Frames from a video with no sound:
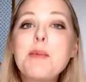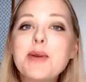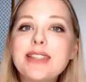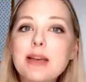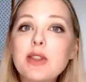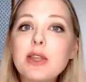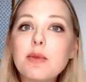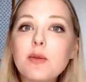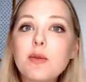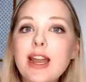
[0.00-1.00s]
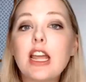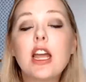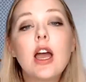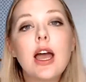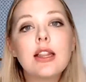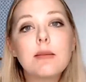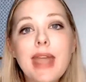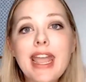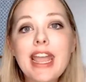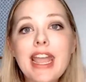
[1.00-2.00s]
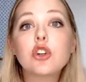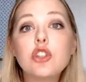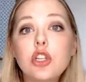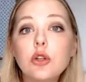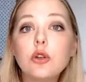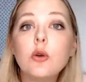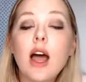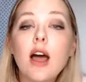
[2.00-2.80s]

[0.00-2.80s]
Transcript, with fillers: but some of them are writing a page or 2